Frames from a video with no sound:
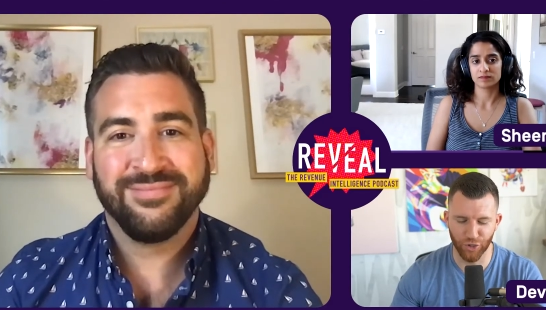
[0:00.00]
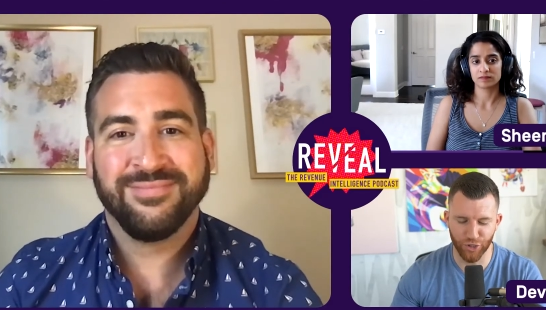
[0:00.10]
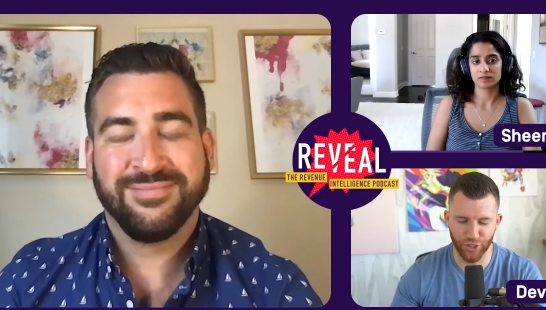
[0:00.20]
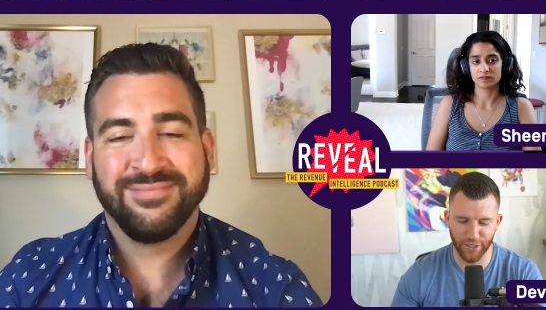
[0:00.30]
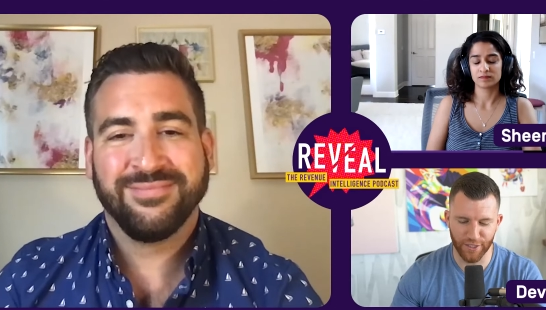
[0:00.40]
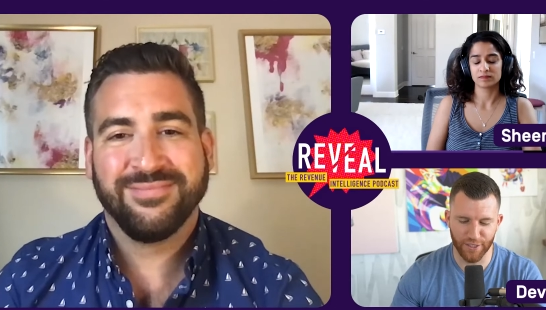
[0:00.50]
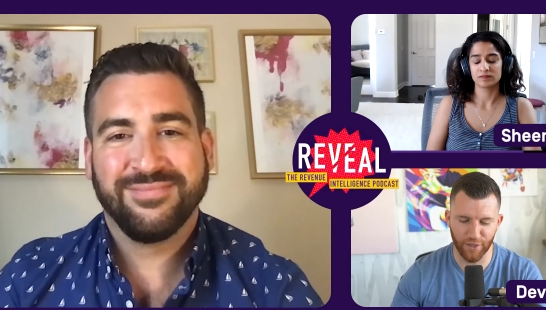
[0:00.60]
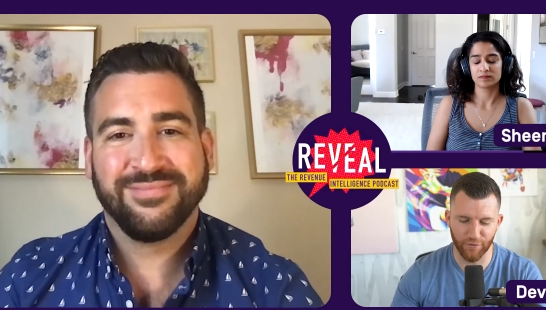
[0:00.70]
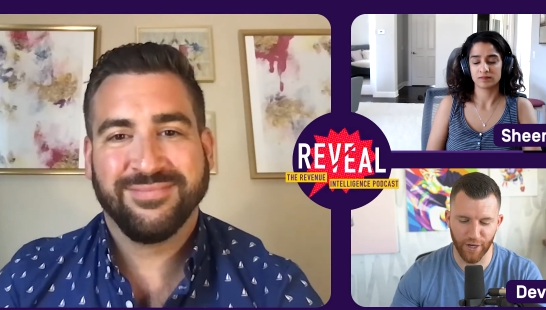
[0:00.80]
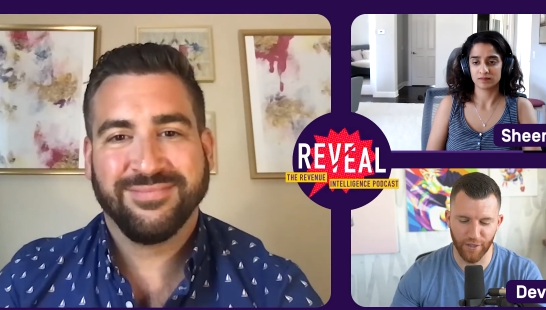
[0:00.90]
Speaker 1: things instead
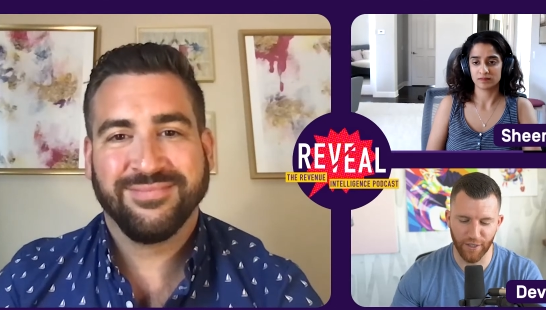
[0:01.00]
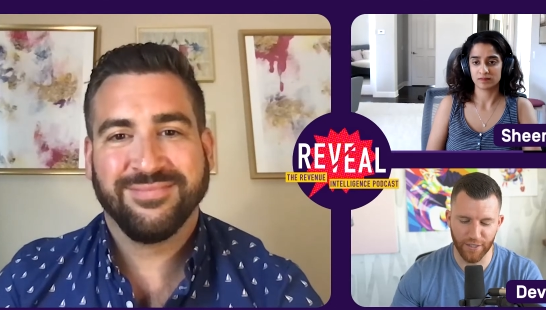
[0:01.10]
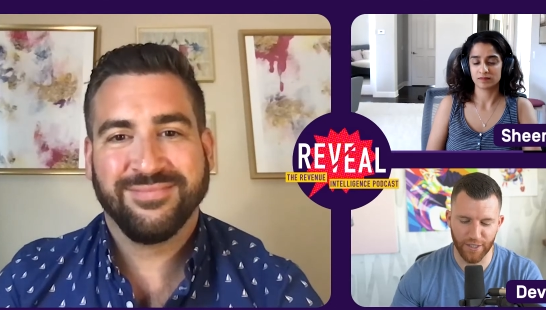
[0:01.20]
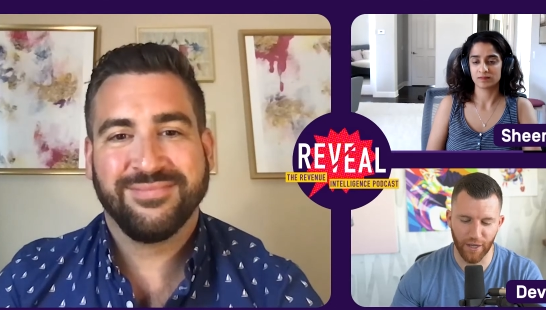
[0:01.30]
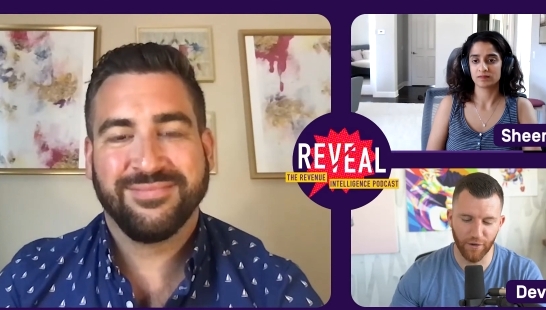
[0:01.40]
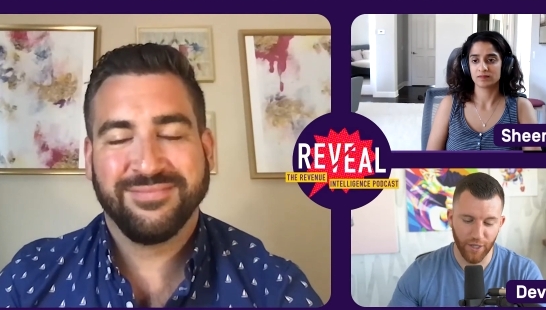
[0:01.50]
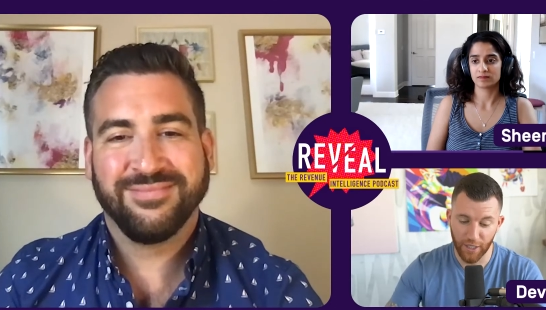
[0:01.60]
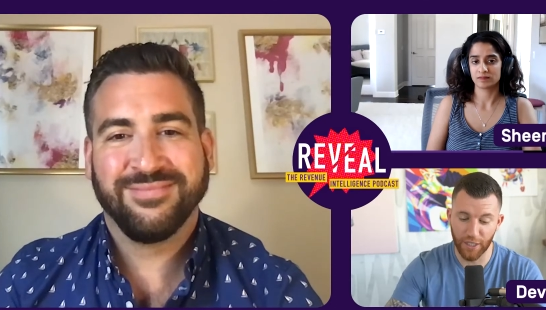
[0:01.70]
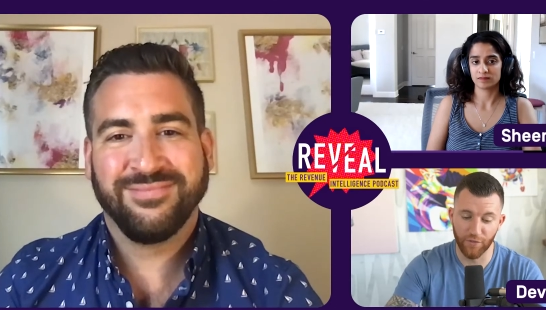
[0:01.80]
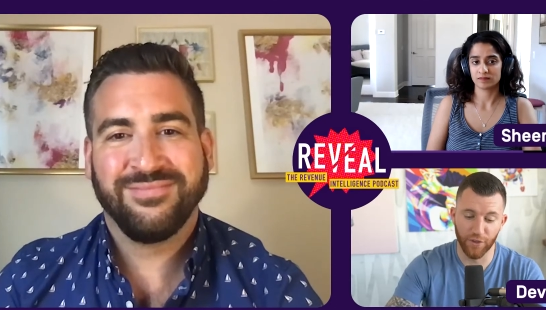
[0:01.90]
of writing things down.
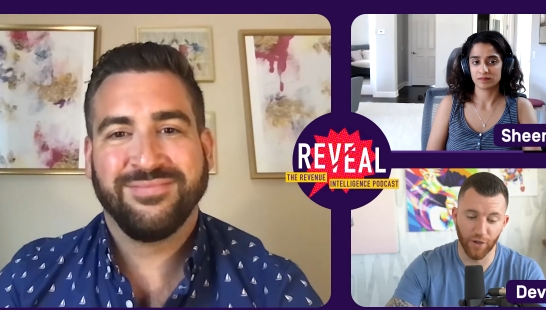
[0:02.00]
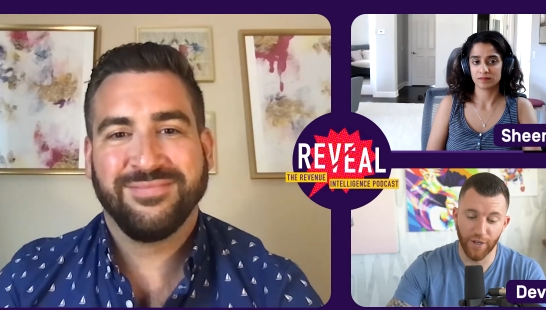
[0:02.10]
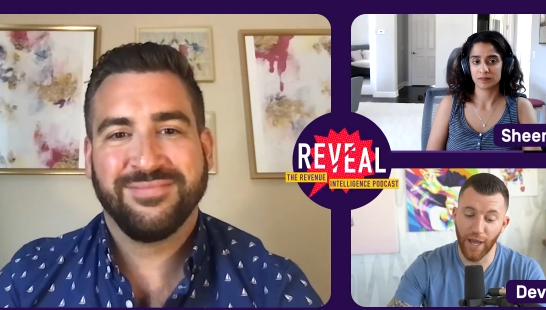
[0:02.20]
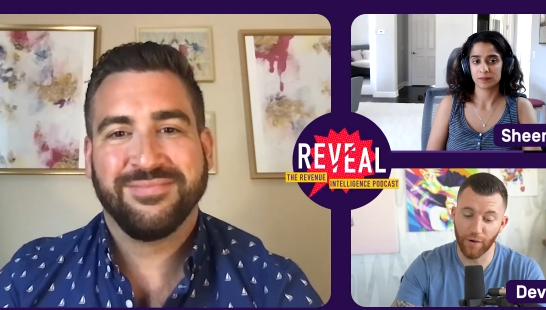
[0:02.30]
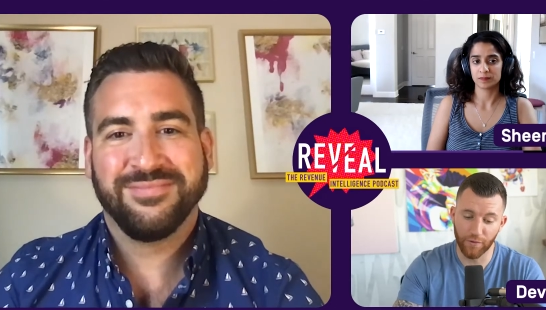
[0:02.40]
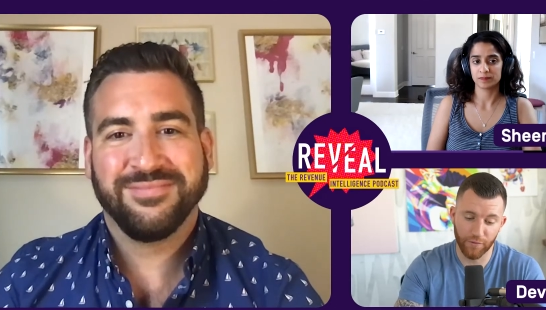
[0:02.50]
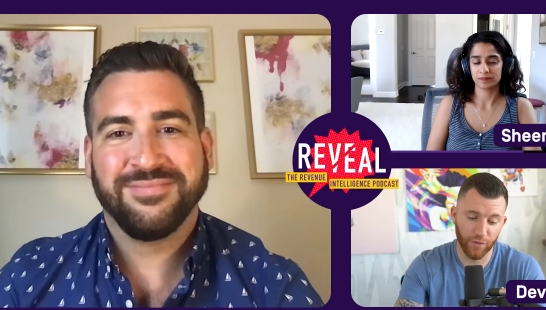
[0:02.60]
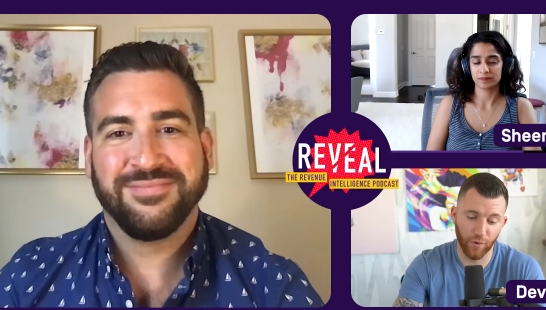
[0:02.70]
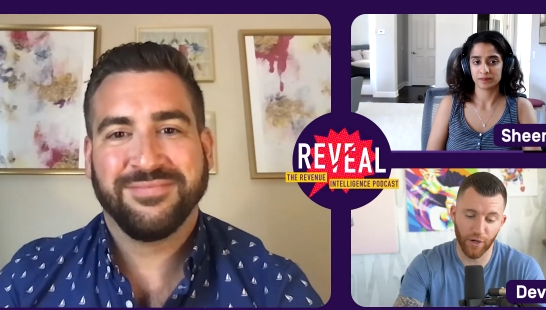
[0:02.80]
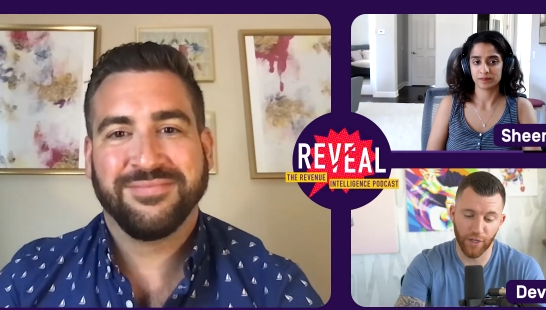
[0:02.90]
Even though now
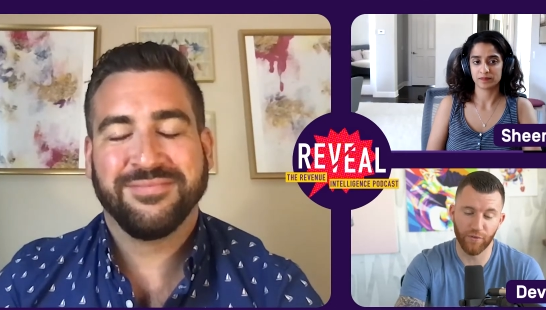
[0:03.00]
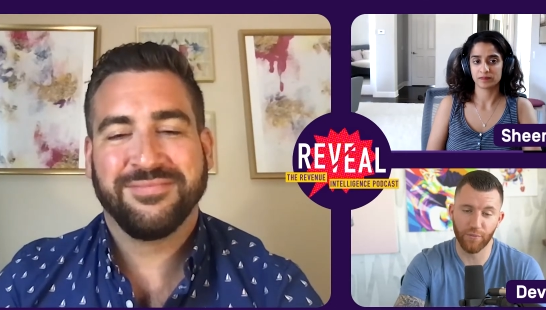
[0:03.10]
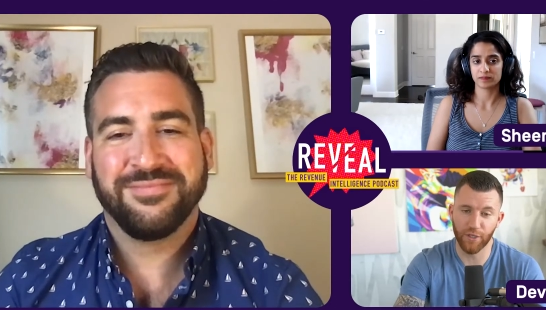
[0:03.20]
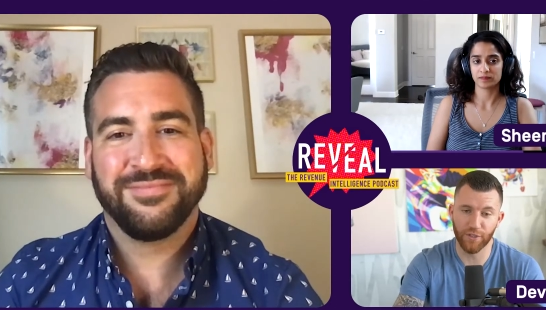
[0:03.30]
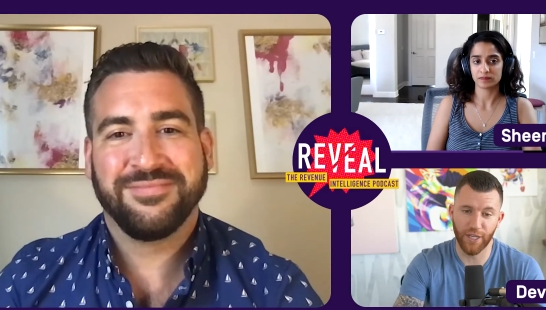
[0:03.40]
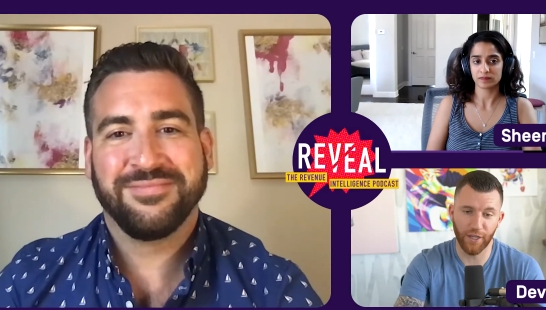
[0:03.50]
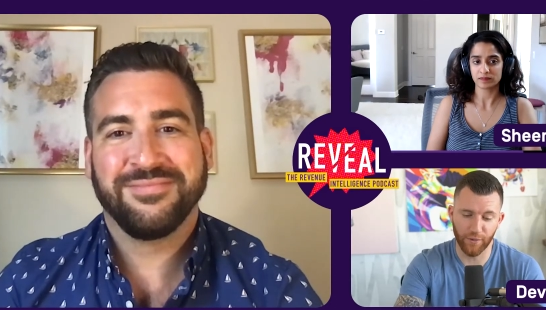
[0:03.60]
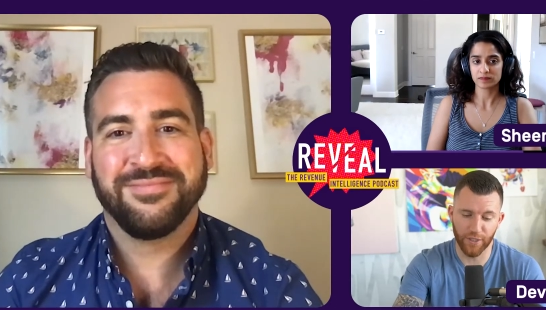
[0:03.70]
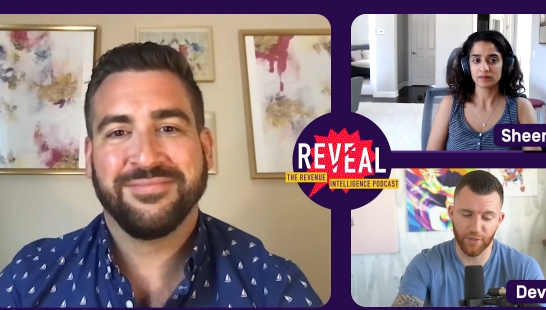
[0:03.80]
you are giving me good takeaways,